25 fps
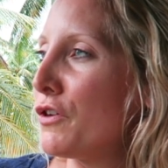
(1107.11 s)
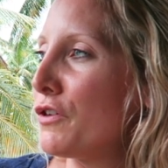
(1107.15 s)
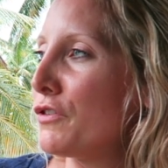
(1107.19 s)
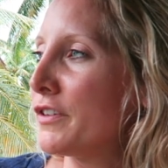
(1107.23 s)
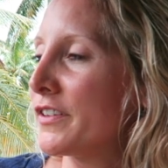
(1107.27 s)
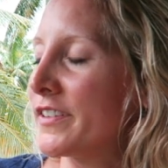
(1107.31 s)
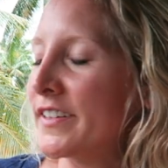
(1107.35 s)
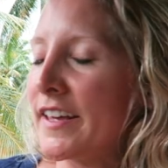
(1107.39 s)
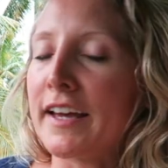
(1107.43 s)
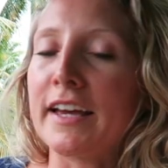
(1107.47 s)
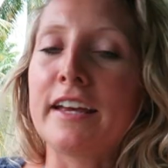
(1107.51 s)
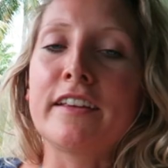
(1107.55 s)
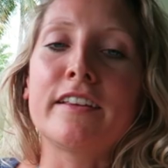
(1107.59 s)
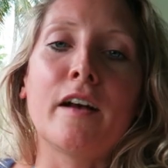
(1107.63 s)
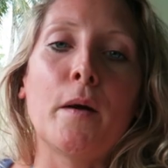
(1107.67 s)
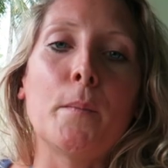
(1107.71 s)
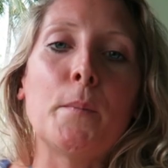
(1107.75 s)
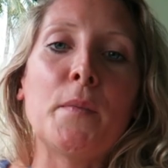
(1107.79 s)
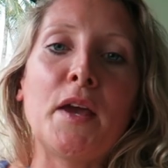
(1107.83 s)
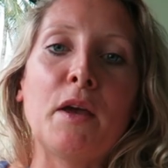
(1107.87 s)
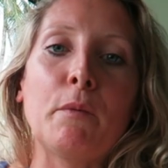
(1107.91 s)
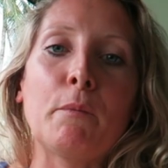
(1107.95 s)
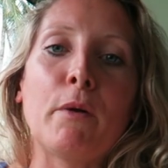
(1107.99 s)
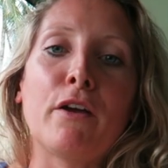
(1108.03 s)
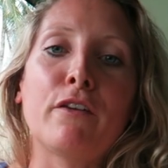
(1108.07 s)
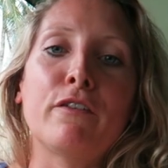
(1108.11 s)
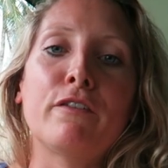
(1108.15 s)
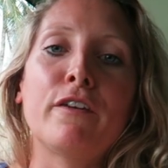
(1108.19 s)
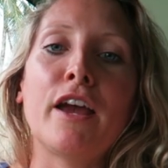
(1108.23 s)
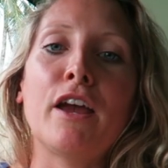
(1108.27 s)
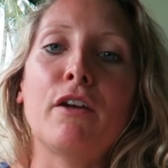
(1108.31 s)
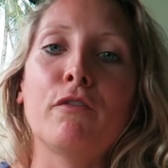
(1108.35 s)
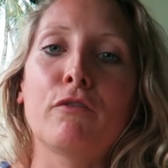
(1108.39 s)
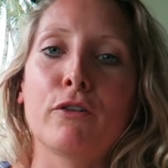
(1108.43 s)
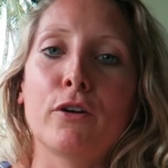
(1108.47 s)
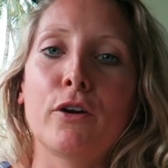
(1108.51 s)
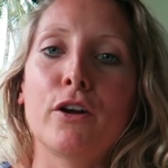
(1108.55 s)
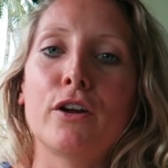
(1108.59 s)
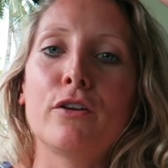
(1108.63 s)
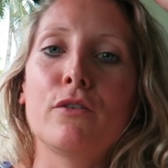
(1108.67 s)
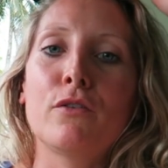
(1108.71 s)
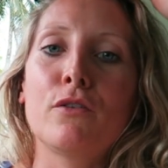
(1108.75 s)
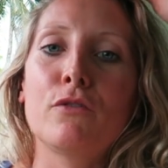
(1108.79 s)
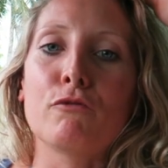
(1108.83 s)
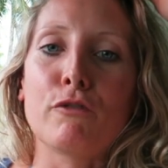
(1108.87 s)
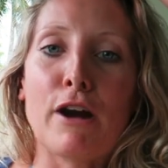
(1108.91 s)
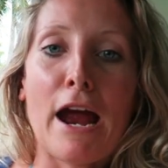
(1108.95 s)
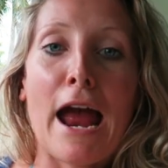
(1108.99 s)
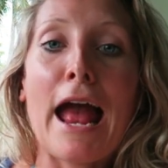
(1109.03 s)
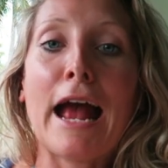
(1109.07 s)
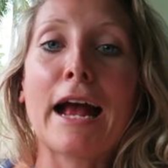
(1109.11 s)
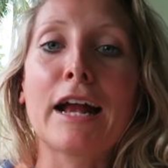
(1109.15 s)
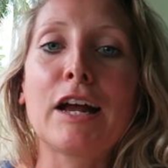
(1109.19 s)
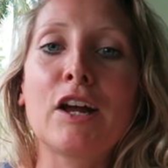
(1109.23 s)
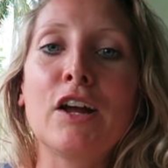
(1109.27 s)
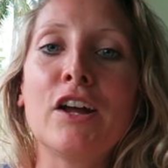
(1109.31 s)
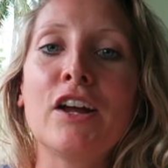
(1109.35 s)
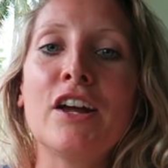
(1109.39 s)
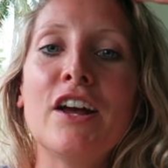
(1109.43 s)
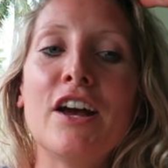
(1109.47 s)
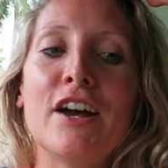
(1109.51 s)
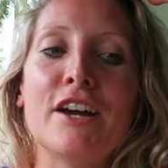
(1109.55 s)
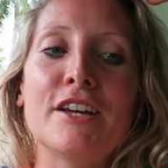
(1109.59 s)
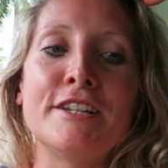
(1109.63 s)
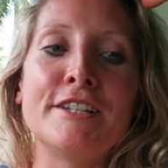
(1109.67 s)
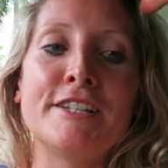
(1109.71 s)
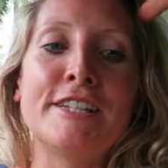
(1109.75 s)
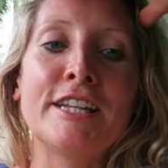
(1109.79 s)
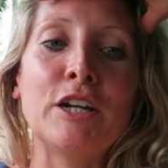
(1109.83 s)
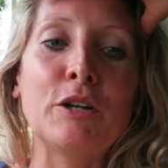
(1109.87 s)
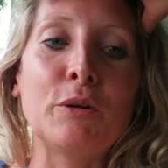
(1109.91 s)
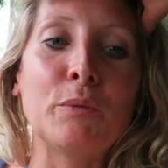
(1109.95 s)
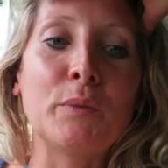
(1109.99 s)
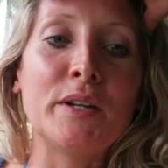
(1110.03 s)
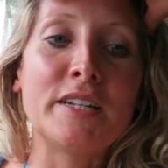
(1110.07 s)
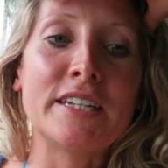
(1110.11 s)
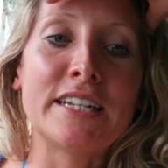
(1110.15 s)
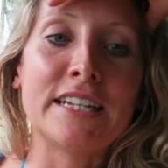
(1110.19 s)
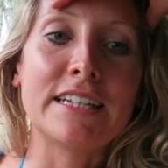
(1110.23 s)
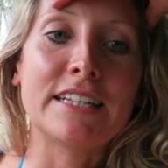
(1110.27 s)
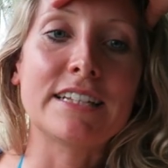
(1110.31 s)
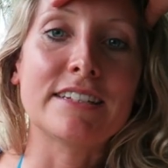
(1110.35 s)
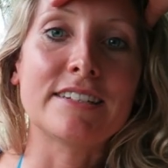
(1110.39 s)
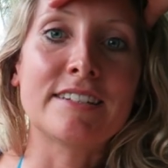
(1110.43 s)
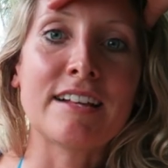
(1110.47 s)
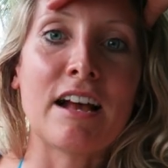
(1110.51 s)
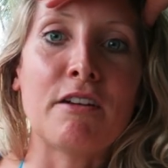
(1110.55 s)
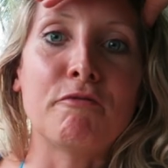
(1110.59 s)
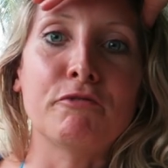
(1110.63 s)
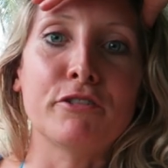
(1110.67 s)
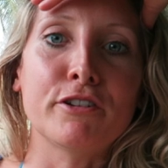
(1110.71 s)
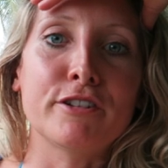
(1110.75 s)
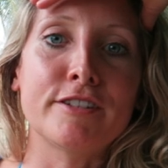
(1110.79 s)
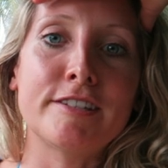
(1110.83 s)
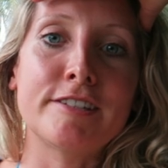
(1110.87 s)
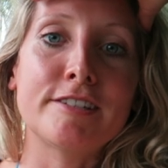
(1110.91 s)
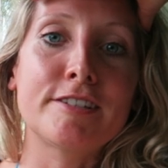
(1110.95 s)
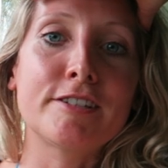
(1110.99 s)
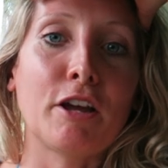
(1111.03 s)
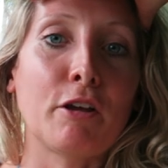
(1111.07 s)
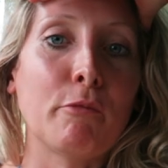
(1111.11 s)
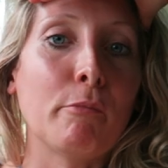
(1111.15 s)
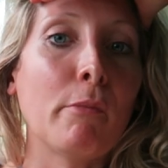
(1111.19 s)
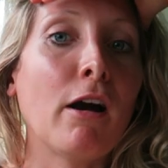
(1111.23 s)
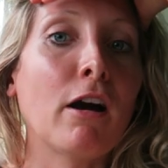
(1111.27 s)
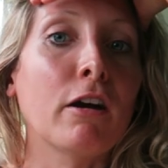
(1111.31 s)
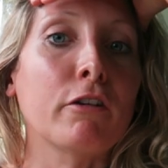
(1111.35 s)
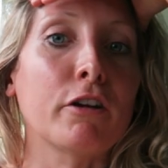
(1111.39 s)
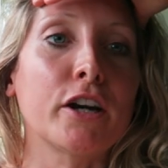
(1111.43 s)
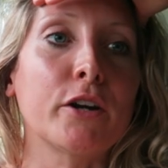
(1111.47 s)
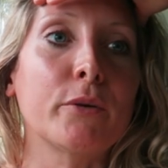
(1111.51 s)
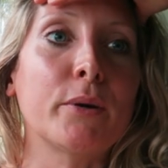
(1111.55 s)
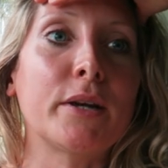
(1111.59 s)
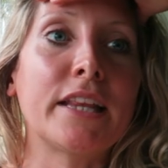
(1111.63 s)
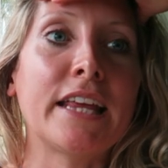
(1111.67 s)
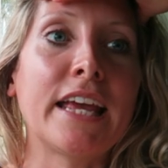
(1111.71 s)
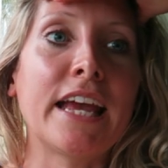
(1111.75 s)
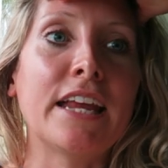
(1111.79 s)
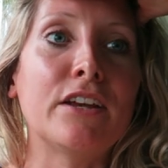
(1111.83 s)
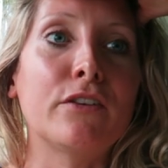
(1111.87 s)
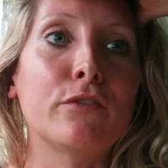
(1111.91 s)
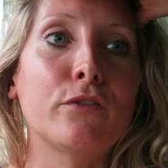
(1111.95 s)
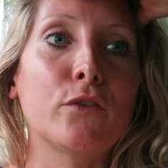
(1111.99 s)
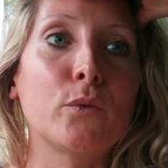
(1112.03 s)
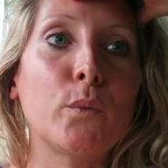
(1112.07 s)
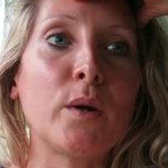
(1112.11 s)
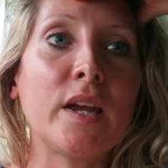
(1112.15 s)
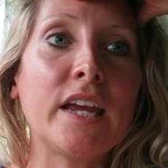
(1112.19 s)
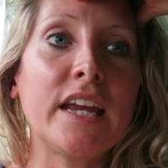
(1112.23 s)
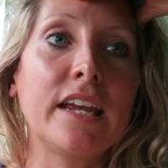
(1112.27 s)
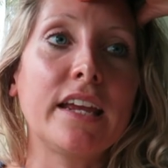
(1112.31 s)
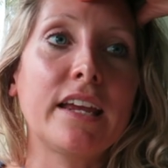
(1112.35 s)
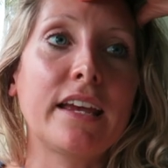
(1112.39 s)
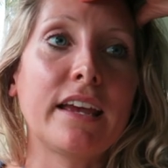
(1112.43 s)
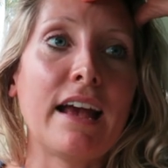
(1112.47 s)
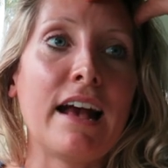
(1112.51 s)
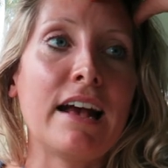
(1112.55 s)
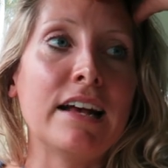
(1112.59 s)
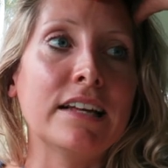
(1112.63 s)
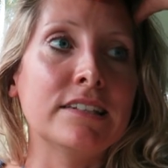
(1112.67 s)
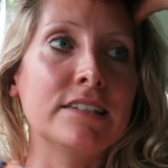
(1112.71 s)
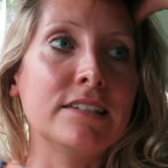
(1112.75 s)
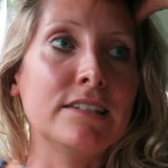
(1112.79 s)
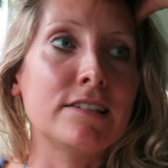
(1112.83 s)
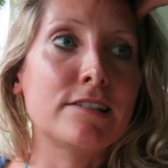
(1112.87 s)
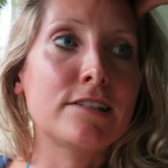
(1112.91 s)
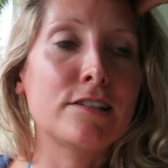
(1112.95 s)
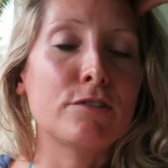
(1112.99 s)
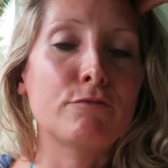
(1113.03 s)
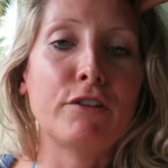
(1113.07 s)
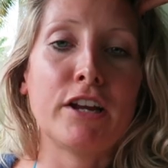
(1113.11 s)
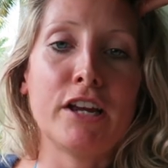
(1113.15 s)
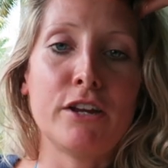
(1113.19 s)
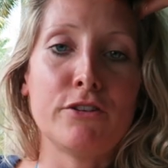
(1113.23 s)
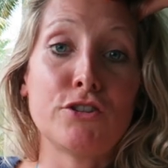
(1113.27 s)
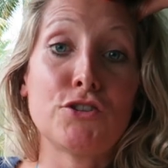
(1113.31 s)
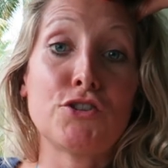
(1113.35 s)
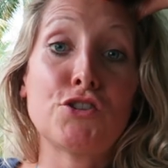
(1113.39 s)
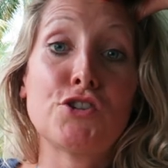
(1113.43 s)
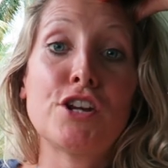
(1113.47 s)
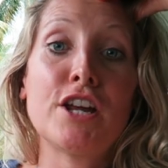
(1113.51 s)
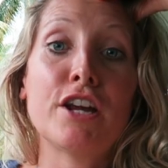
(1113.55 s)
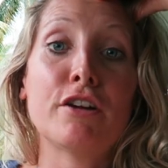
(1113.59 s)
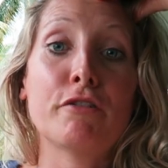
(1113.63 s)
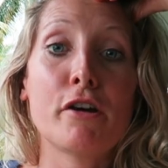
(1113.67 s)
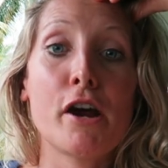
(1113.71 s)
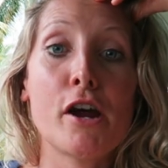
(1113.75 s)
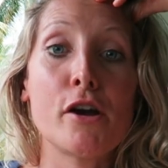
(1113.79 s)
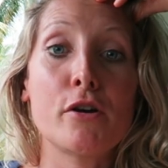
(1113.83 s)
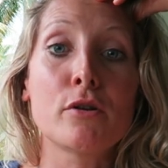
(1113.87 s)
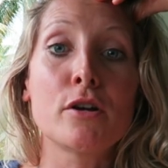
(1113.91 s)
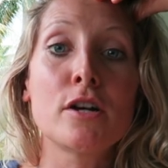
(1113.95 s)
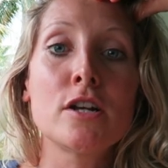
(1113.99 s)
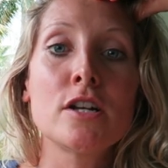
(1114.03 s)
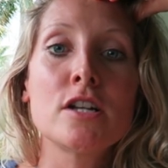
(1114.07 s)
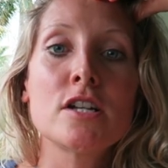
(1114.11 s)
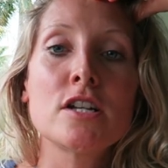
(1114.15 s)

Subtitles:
the Sanka Sand being my favourite wreck until we did the San Francisco Maru at the end of the week and the Rio de Janeiro,